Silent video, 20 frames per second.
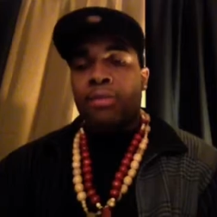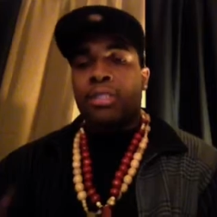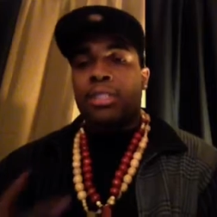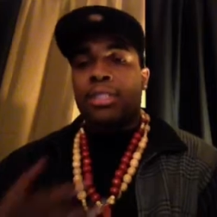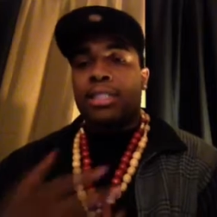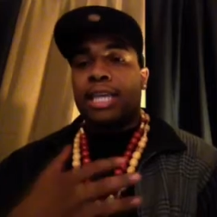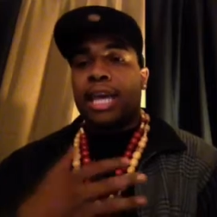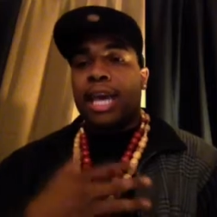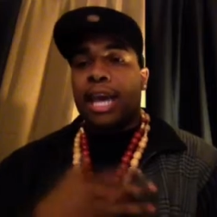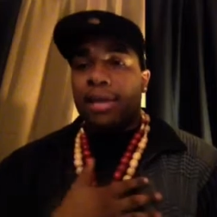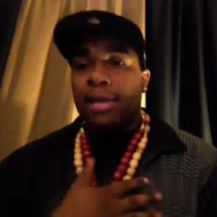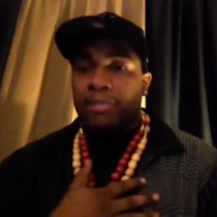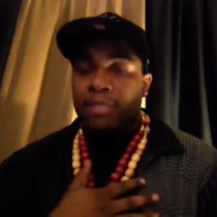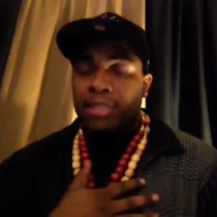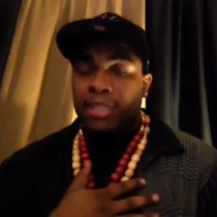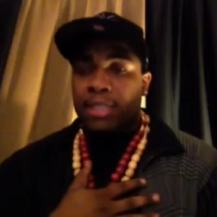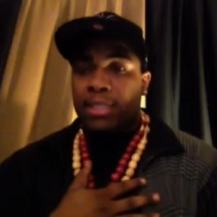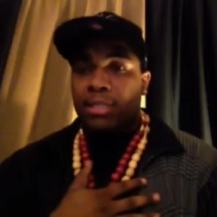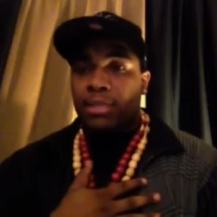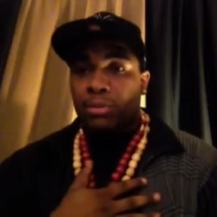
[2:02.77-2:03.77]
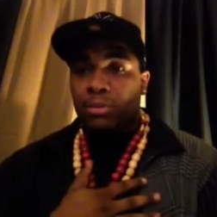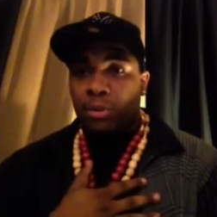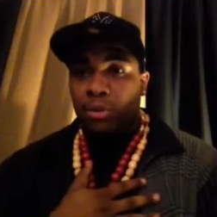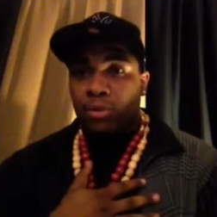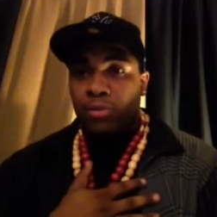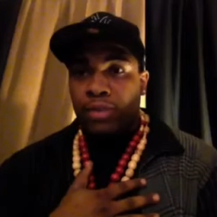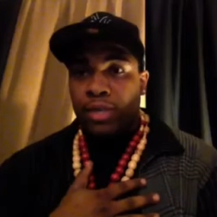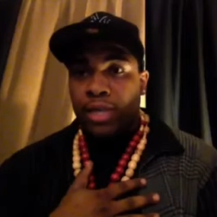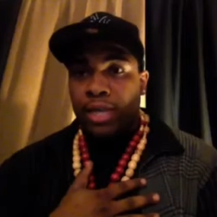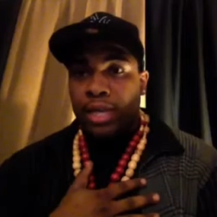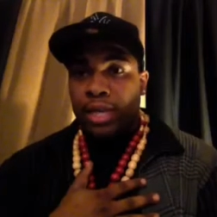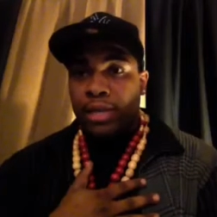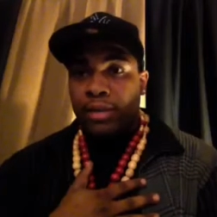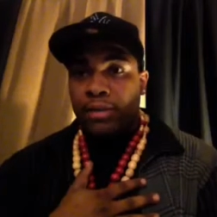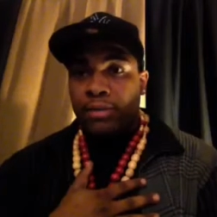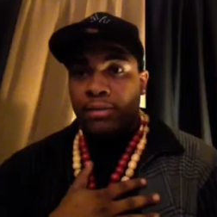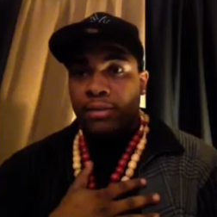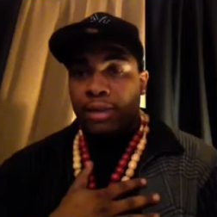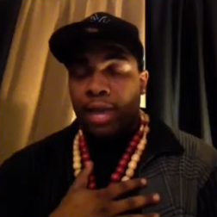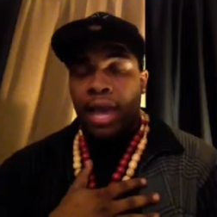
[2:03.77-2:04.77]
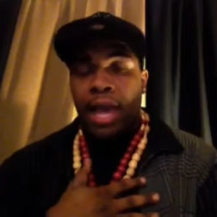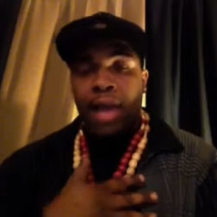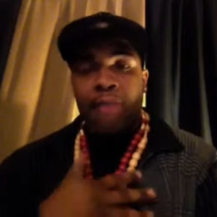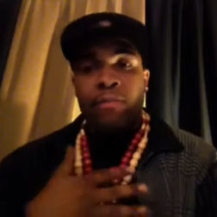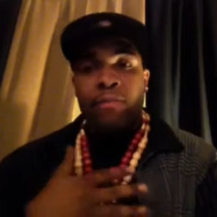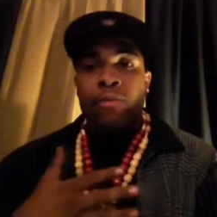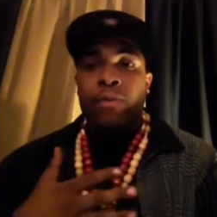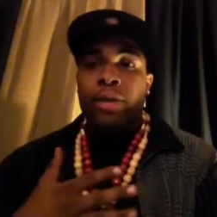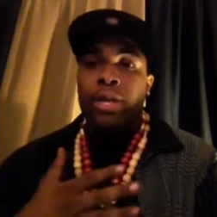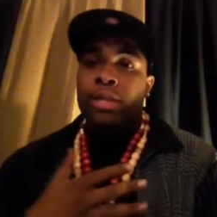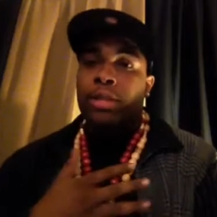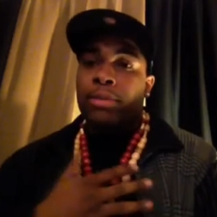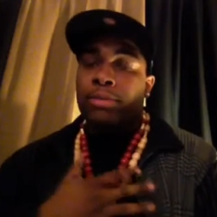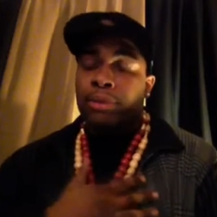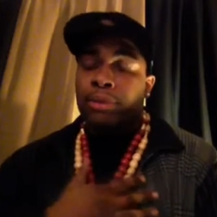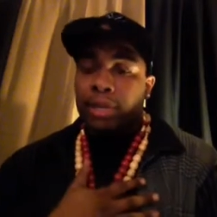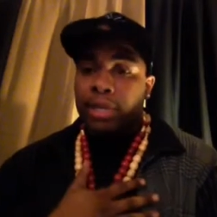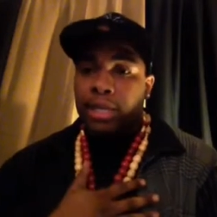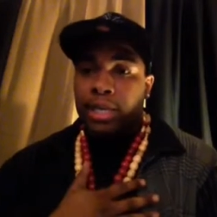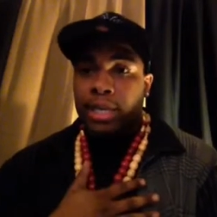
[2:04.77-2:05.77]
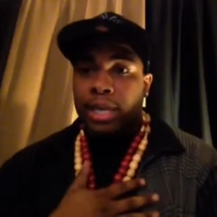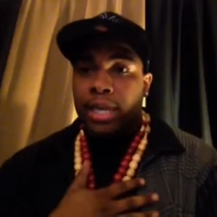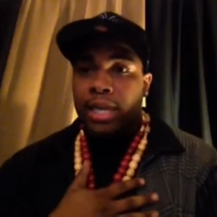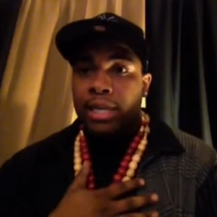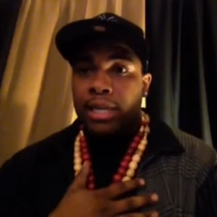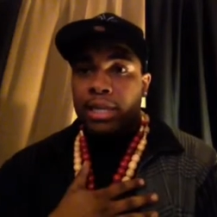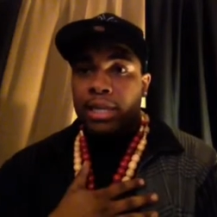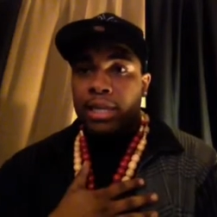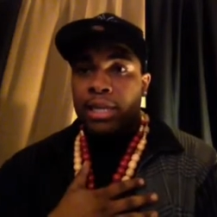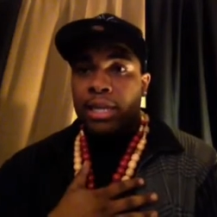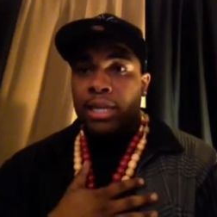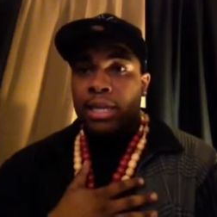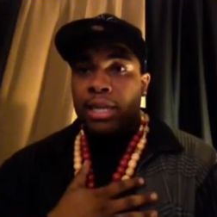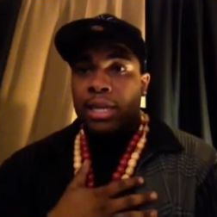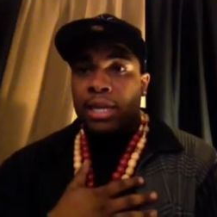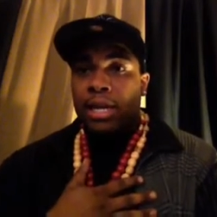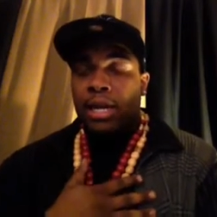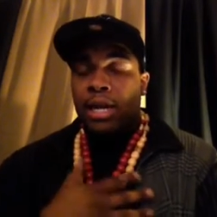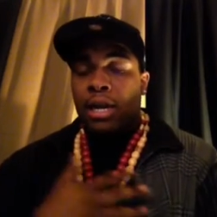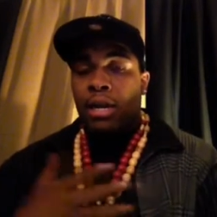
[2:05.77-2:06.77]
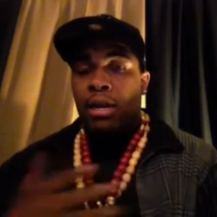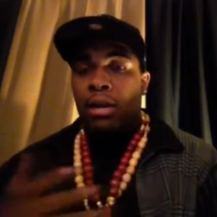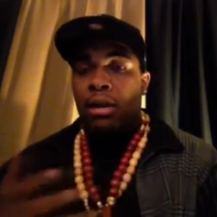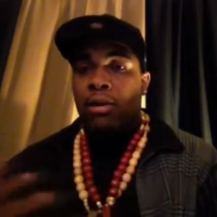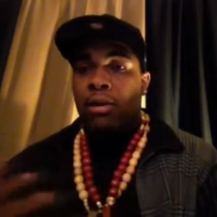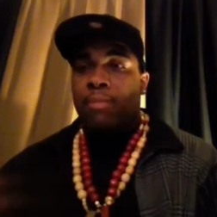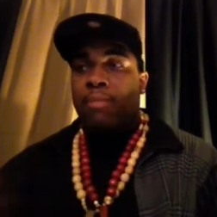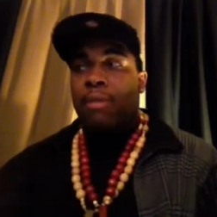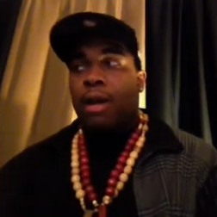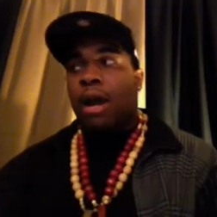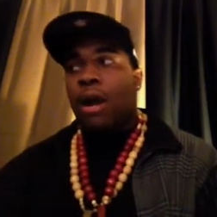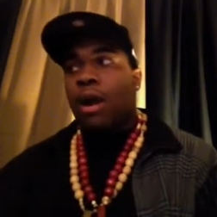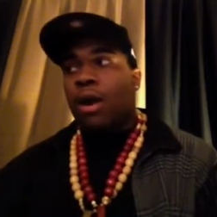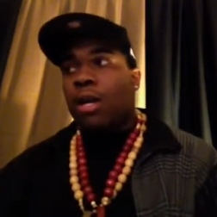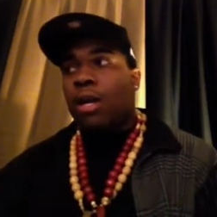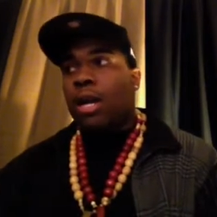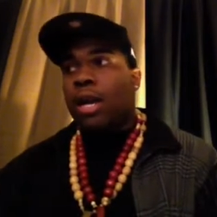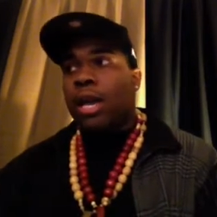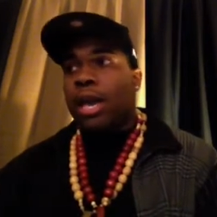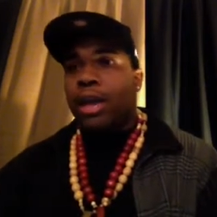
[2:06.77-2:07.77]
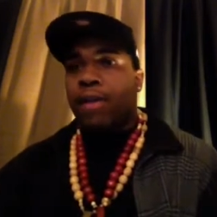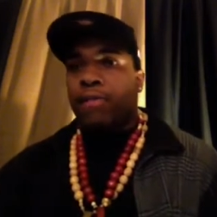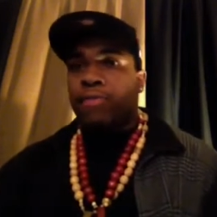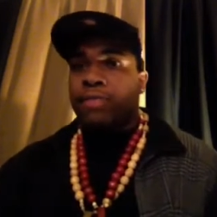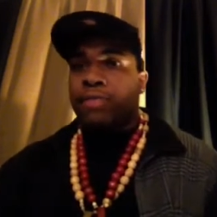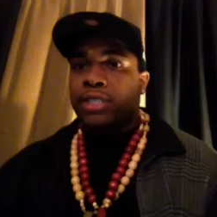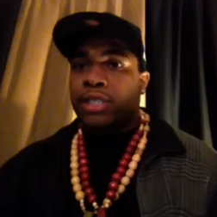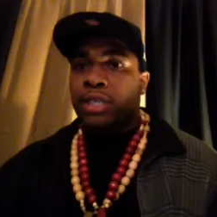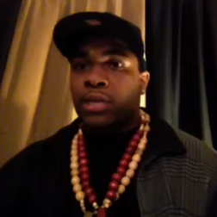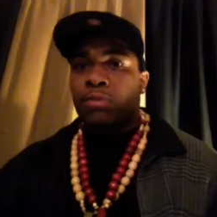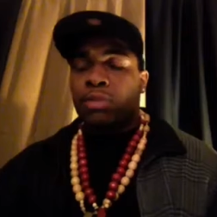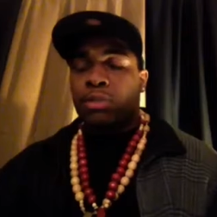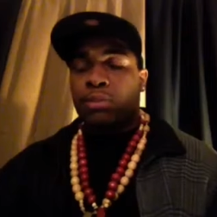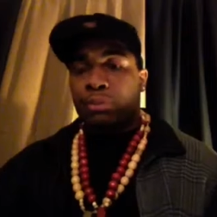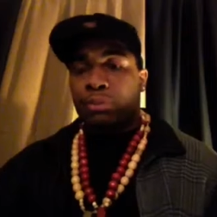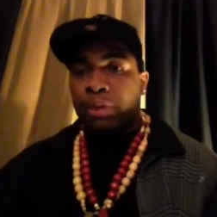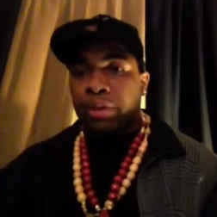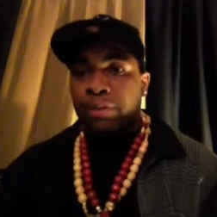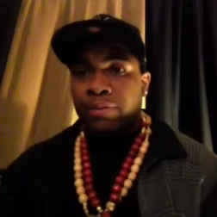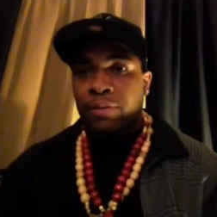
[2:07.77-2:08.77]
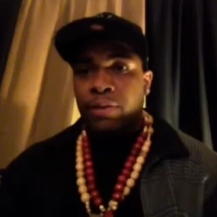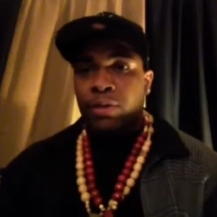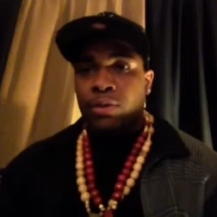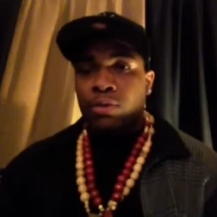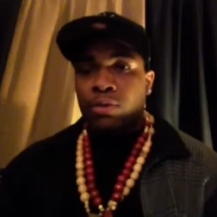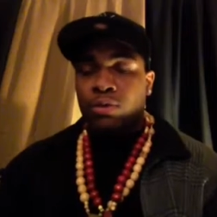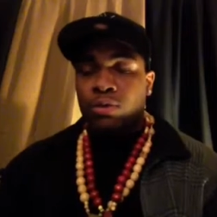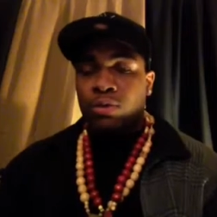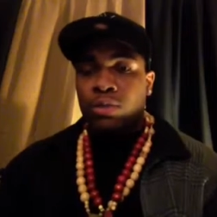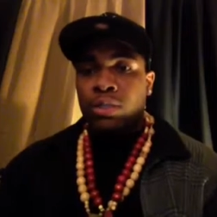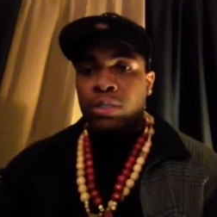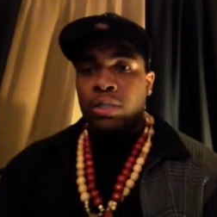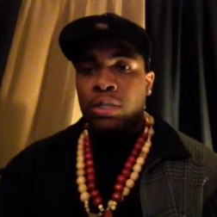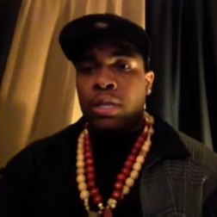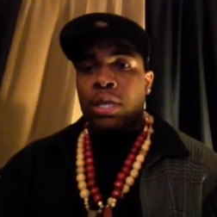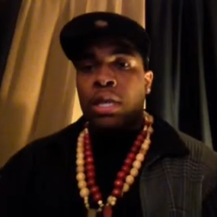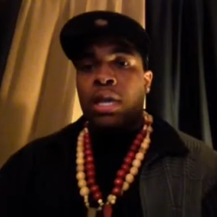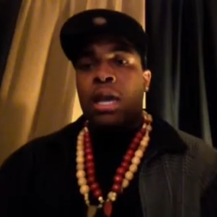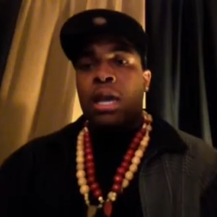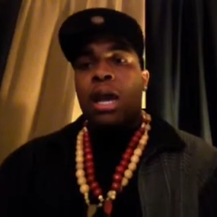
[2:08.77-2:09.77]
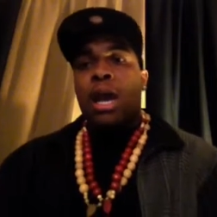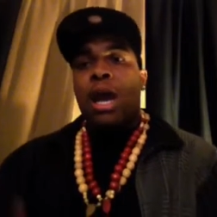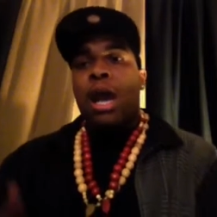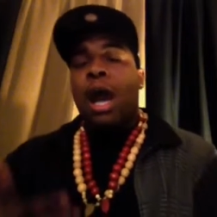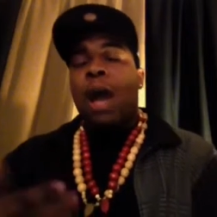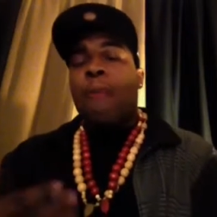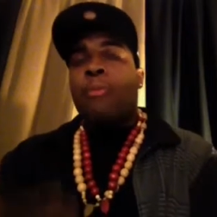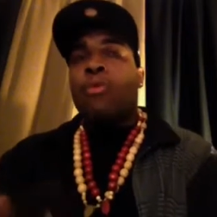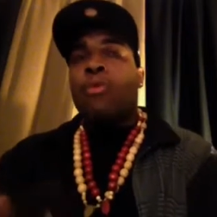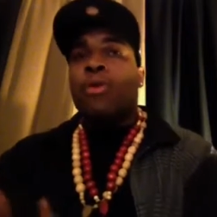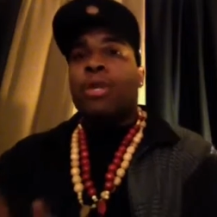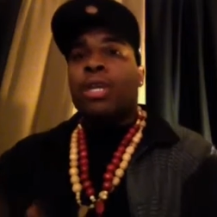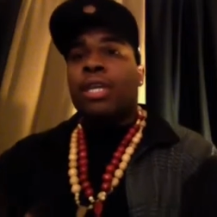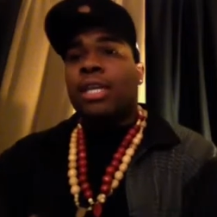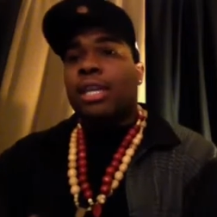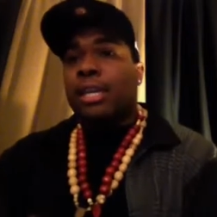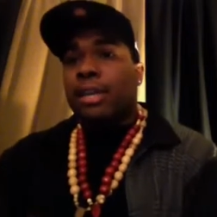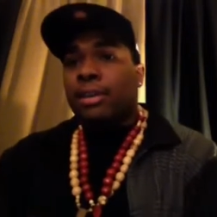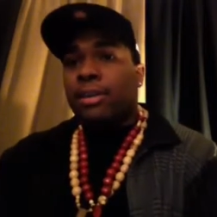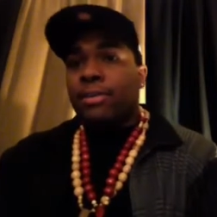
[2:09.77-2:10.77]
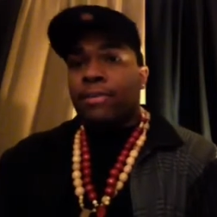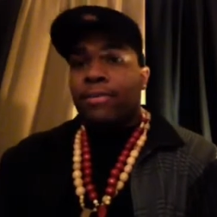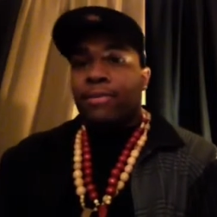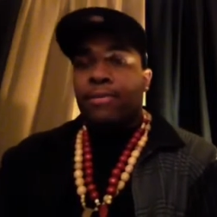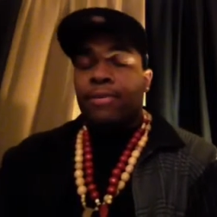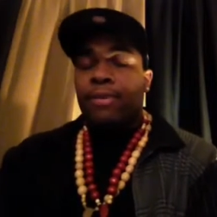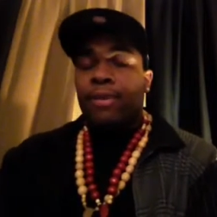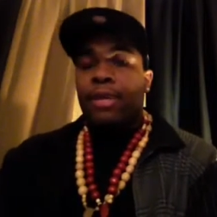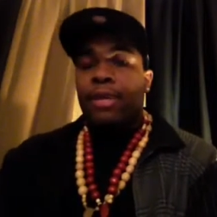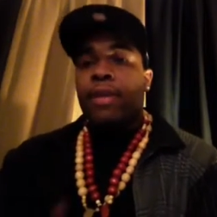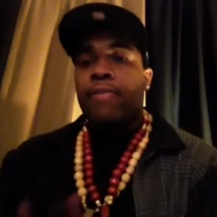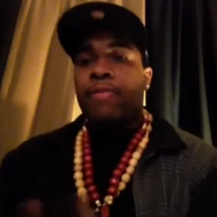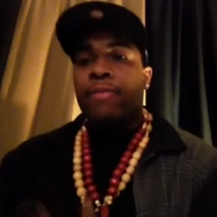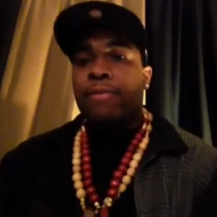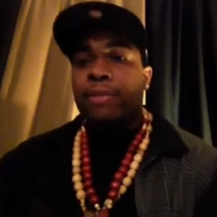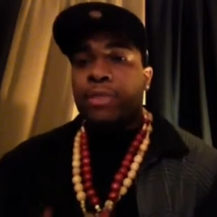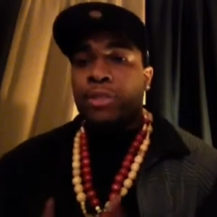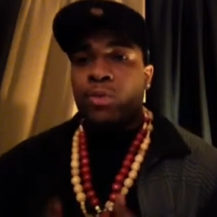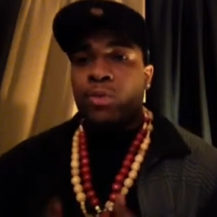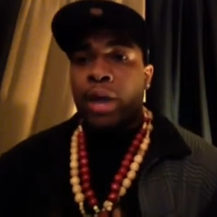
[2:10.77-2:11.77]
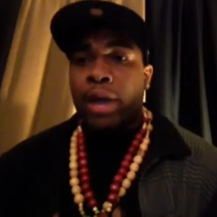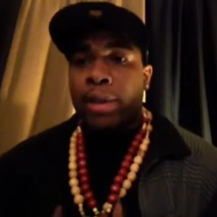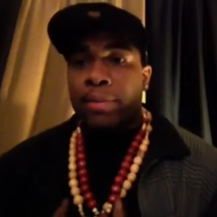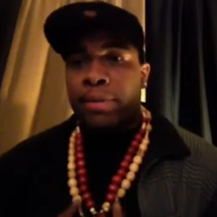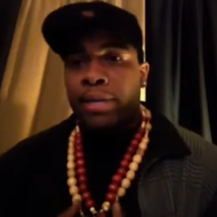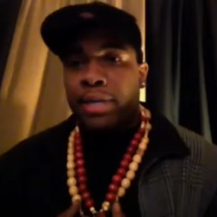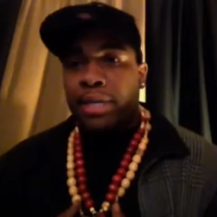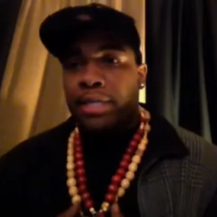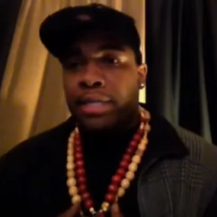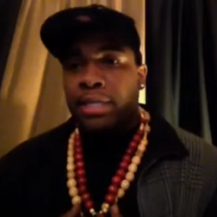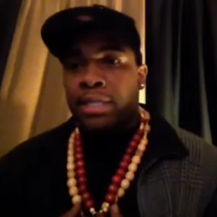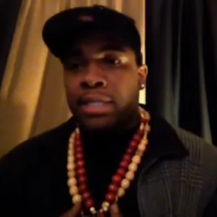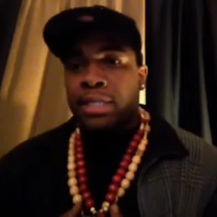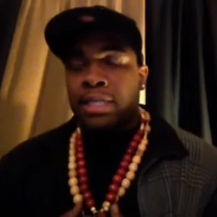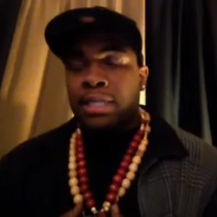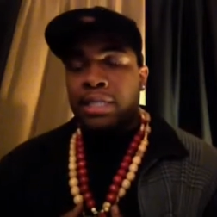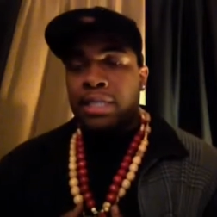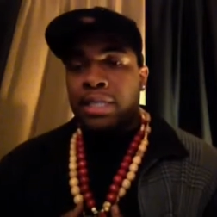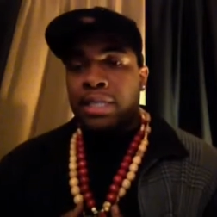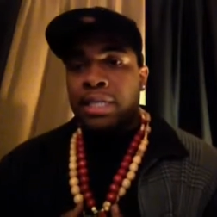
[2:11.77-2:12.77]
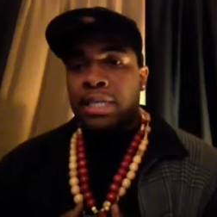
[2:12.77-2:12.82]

since I haven't seen the movie yet, I haven't read the book yet. Um, all I have seen was previews. I'm going to give Infamous YB's